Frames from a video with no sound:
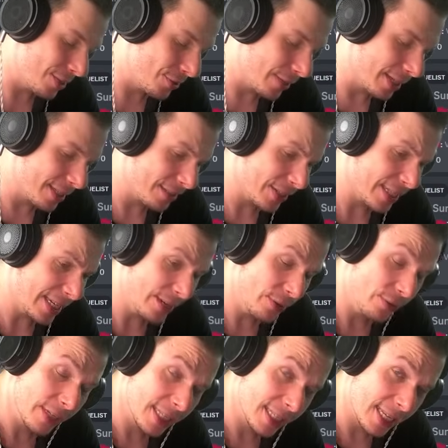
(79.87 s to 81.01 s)
tricksters and
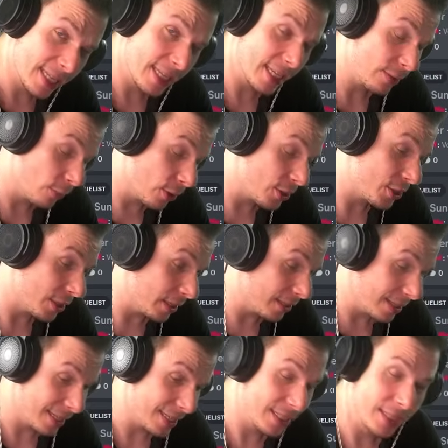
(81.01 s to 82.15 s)
tricksettas watching
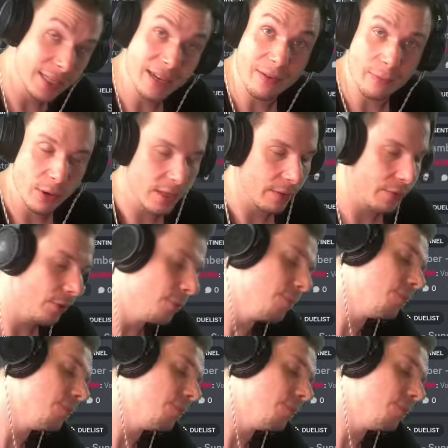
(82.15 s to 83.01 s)
this VOD review?